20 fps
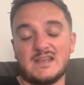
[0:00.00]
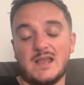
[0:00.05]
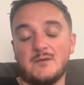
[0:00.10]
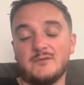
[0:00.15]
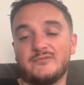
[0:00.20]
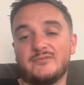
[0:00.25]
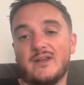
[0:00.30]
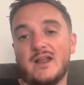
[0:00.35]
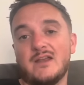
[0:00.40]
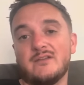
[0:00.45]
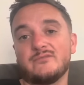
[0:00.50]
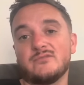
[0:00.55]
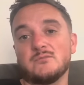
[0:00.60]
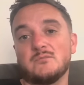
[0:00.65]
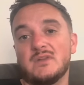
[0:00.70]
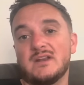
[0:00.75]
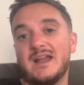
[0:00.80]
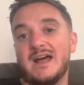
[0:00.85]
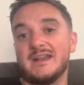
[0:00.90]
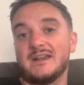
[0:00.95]
I'm flying from
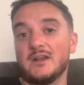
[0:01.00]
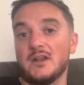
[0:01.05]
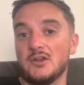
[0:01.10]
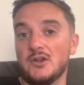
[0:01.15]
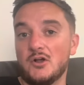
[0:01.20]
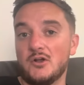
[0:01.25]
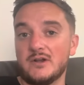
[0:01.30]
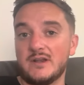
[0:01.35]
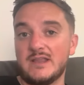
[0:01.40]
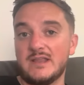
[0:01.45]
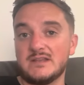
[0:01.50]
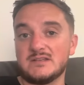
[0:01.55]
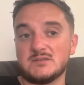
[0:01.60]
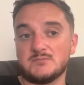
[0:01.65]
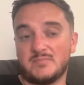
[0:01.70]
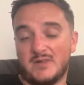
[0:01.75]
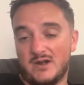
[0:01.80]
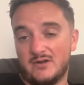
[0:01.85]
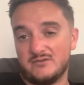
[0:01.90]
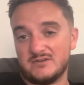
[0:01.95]
Milan Linate to
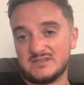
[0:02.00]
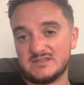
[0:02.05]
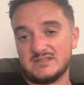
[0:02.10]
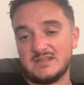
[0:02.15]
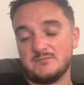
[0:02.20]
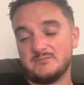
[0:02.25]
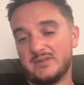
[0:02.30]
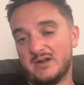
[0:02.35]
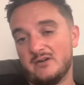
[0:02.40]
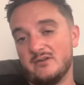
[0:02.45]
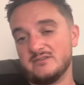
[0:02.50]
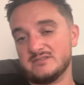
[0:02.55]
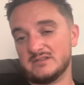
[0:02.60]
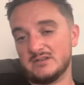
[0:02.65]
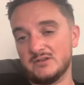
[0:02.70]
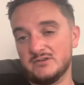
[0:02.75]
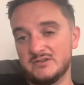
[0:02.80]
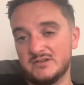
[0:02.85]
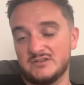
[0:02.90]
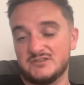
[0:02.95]
Paris and then Paris to
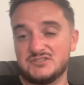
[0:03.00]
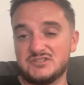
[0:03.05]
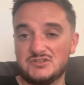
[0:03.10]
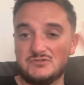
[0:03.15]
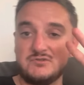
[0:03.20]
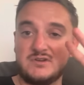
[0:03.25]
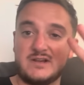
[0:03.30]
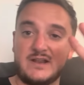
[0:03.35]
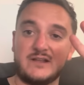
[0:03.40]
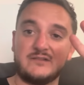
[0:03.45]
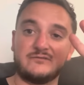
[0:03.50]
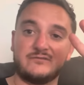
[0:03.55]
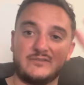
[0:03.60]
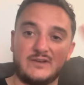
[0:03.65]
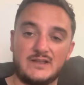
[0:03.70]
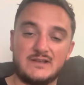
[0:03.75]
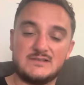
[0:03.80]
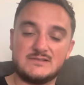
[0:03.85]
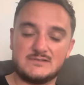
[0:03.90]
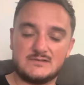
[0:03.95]
London. Two connecting
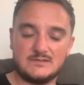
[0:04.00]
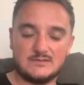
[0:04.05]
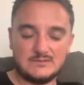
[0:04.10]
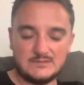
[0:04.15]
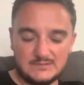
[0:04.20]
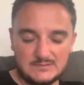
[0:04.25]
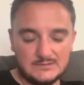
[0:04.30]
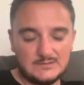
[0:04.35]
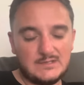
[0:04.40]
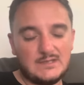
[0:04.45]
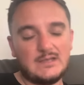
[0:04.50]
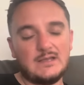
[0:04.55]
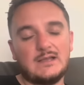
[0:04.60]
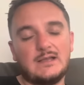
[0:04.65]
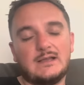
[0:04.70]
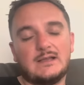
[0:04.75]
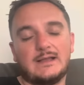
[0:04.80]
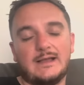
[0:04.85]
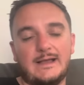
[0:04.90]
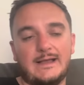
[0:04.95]
flights.
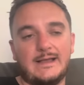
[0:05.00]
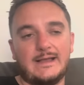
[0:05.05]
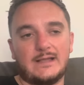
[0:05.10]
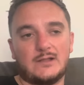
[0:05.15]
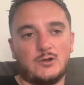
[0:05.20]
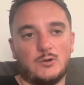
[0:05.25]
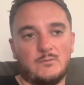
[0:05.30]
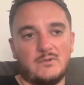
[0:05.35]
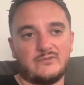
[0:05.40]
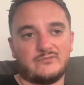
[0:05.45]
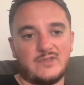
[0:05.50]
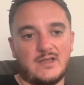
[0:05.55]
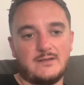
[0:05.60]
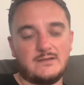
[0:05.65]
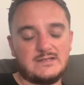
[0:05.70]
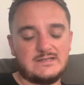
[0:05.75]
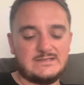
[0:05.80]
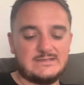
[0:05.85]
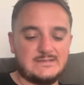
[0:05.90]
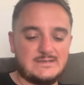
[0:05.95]
Can't wait for that.
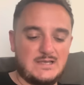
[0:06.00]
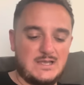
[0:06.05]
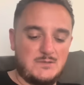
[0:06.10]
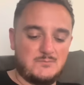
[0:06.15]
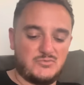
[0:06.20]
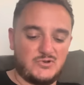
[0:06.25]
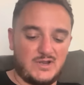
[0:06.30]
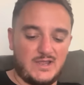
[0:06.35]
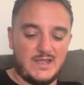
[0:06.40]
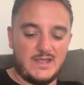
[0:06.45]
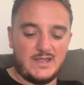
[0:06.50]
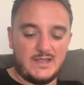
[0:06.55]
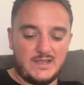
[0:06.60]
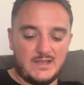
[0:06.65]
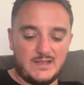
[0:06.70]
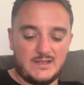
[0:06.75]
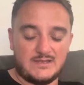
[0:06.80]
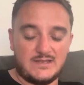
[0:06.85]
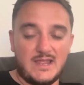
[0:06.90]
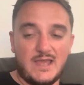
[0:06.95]
But
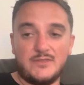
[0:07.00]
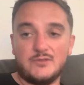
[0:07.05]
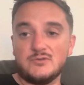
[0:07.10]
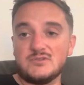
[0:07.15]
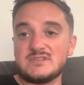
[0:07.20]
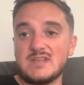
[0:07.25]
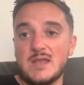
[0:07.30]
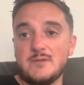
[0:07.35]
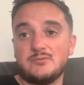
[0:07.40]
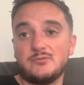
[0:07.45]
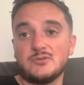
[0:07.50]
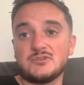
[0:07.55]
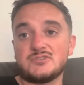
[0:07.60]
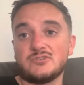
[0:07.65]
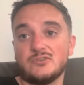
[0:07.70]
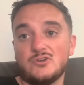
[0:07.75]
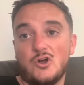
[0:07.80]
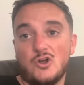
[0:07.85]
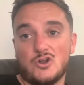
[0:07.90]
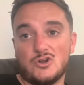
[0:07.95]
yeah, those airports are
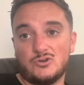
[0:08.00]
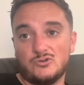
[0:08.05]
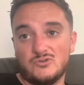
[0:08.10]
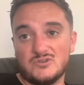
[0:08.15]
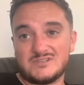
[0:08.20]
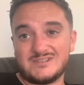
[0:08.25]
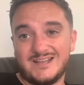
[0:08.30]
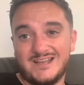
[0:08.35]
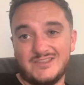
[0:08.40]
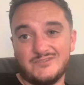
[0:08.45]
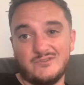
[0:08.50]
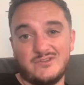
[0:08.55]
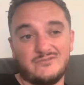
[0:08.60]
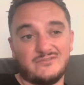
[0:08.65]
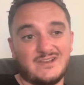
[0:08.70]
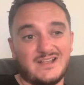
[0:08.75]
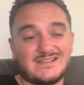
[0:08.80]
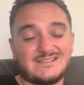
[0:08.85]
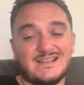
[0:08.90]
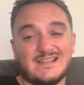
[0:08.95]
a lot closer. They're
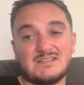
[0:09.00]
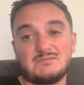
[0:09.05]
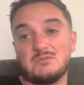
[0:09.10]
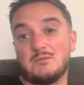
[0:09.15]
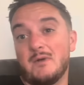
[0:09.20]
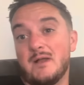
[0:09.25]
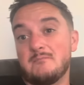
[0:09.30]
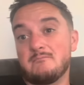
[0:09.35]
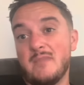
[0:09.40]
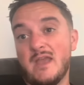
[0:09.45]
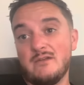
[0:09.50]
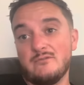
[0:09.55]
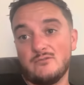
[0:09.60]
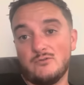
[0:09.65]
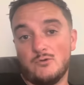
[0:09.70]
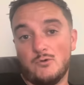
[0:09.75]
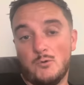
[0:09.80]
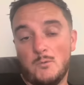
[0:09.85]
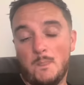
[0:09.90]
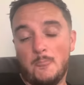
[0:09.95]
even accessible by
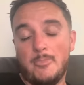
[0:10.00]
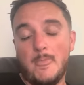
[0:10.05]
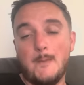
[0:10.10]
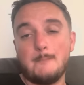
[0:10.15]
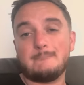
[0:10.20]
metro.